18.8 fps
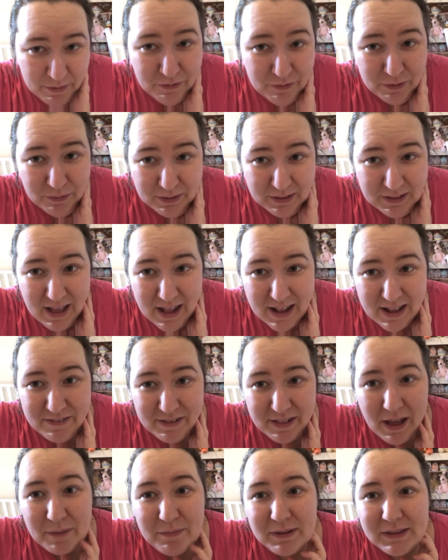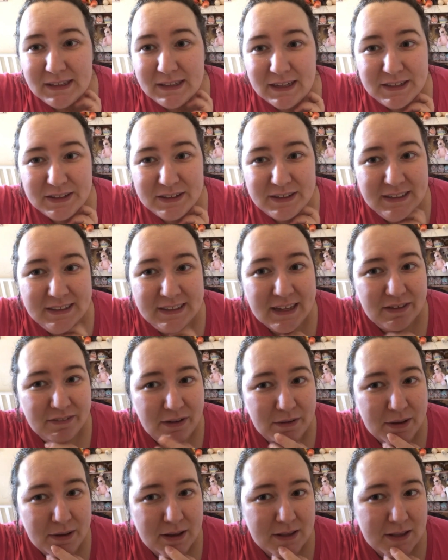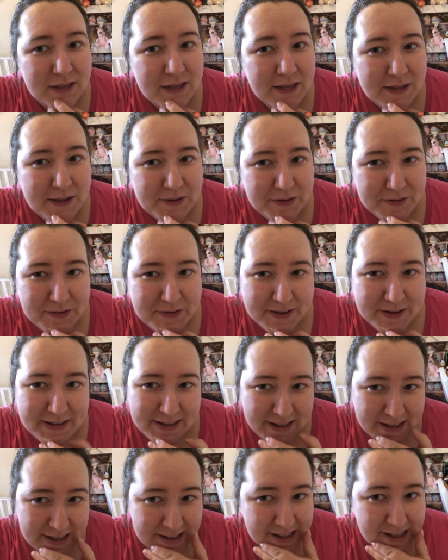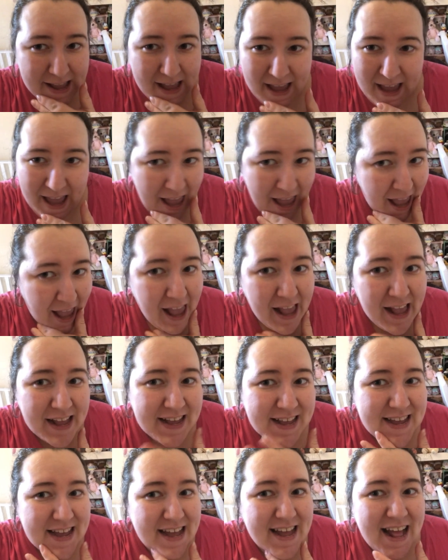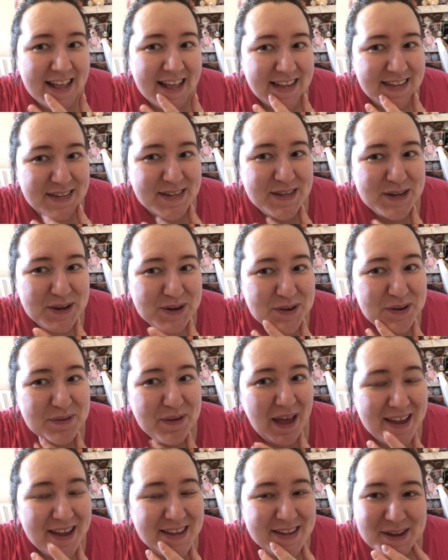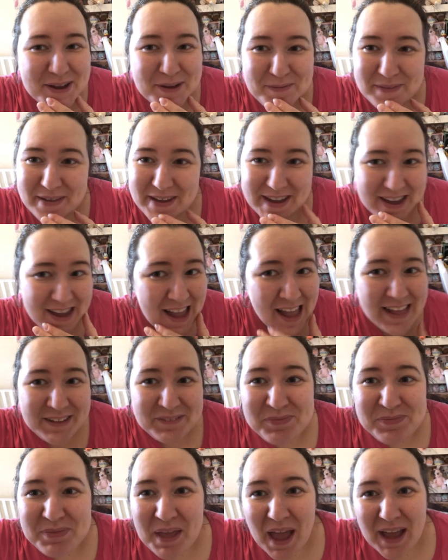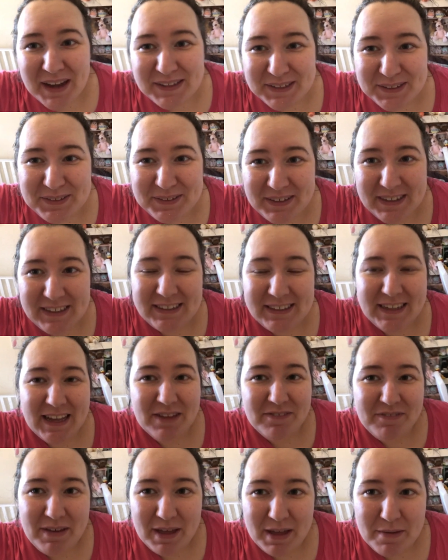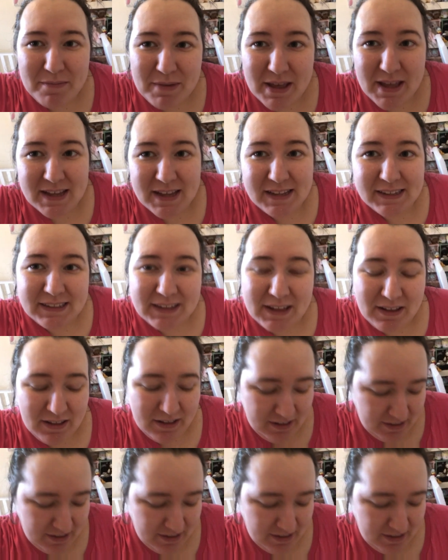before we anything happens, I do need to give him his, oh, what's this? Oh, there's a toothpaste on me. I do need to give him his